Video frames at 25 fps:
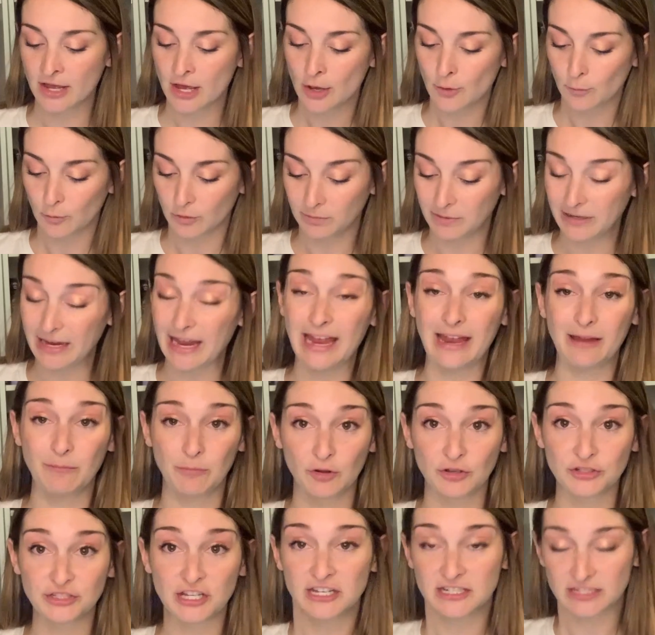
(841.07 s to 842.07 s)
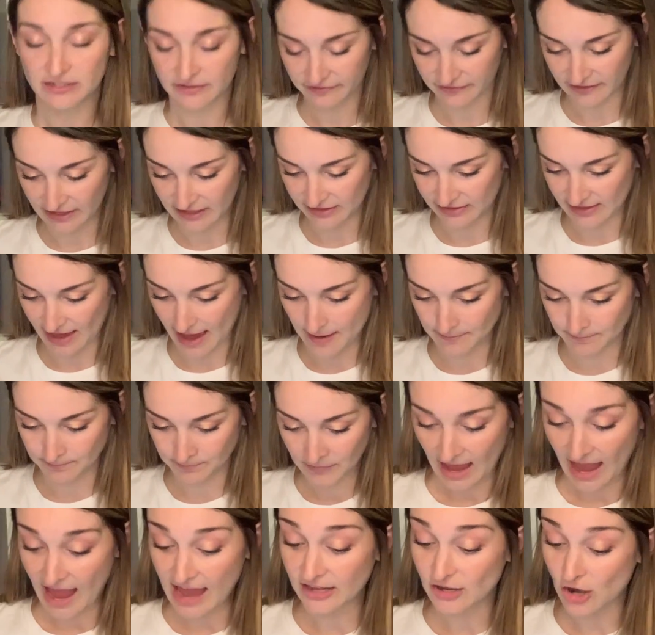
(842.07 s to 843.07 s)
would be able to defeat them.
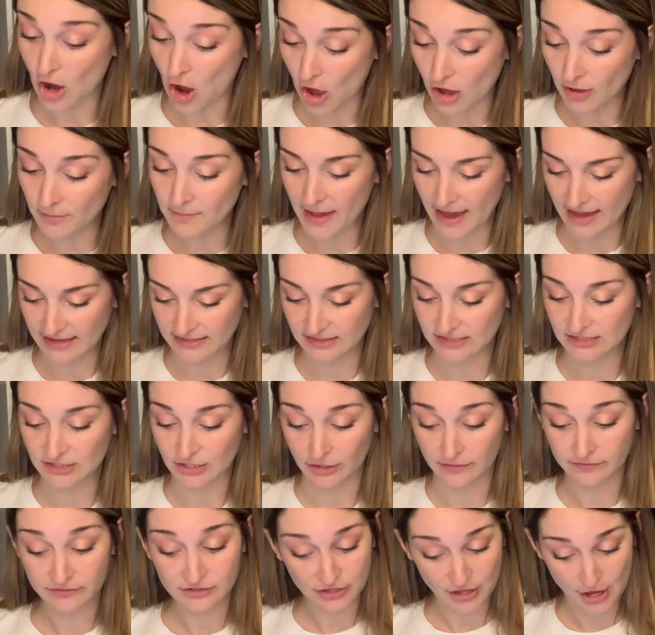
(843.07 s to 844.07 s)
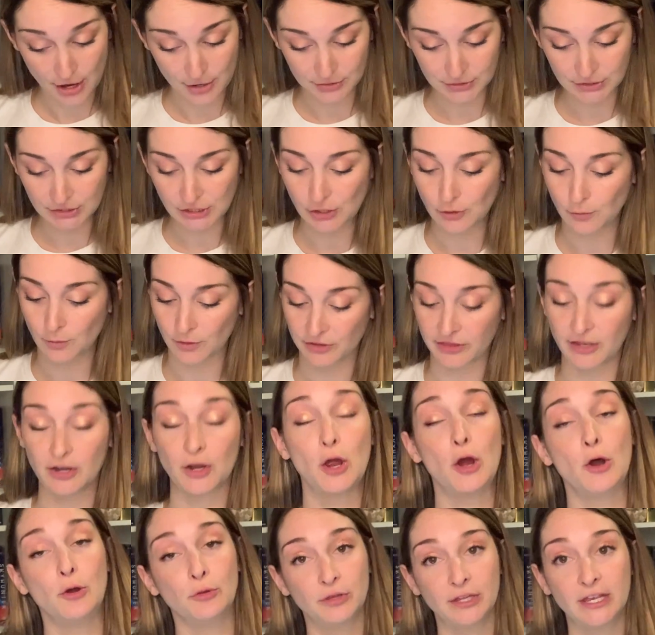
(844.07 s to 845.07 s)
And all men served those who were their
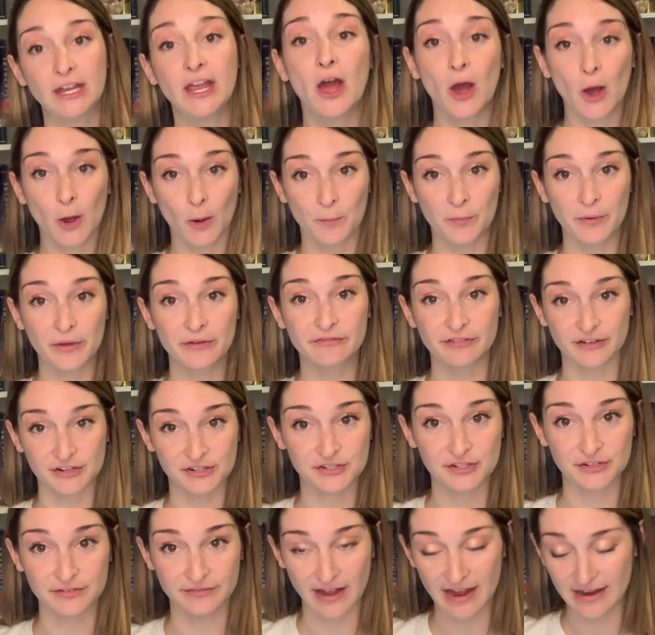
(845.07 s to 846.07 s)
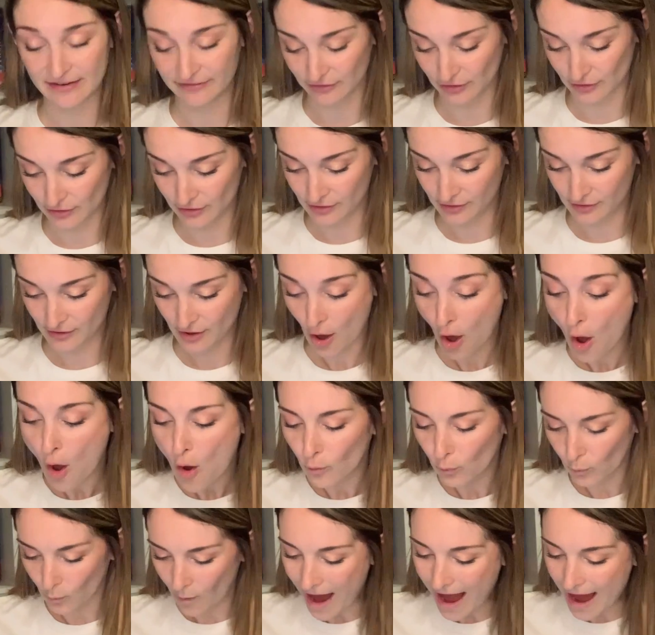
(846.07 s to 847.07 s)
only hope for survival.
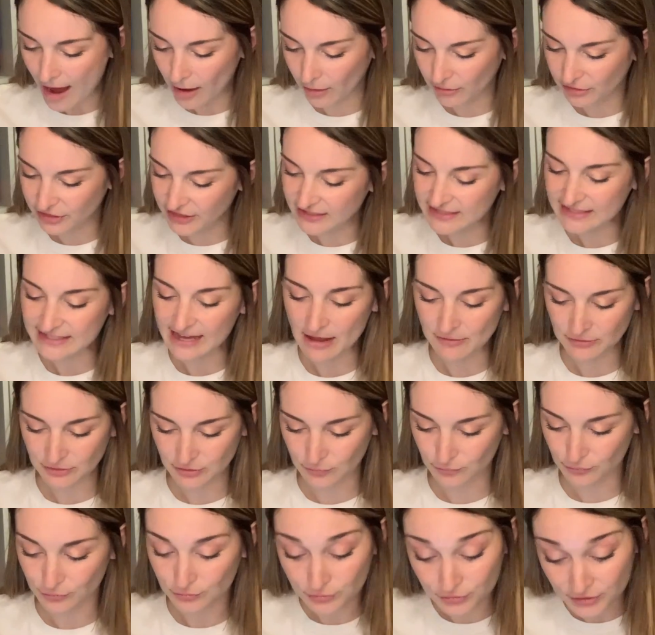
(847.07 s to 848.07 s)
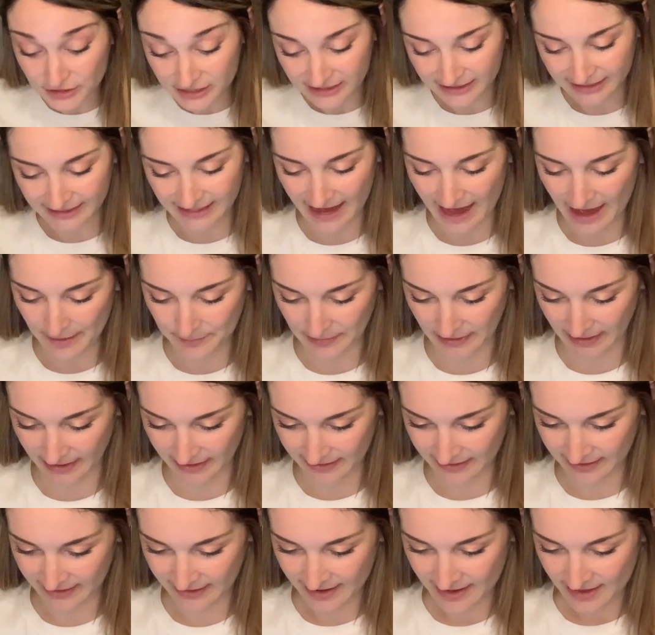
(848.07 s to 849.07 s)
Wow, this sounds really
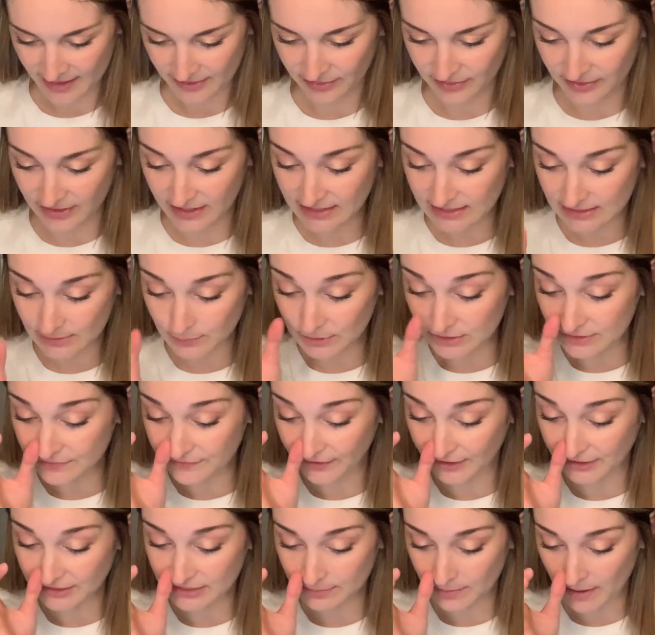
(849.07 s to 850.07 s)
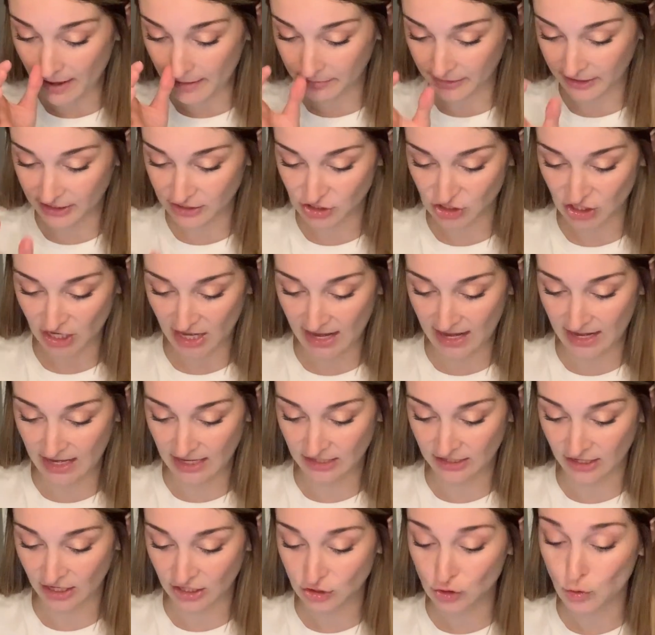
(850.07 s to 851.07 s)
epic. This was first published
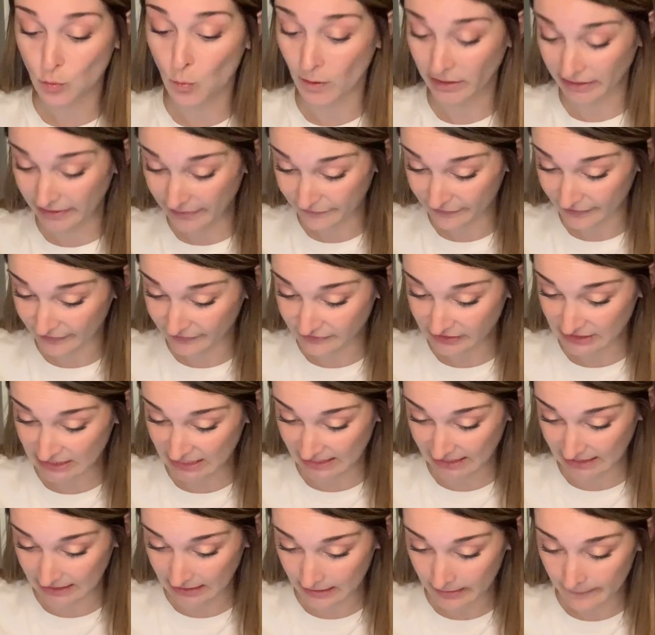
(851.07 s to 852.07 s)
in 2015.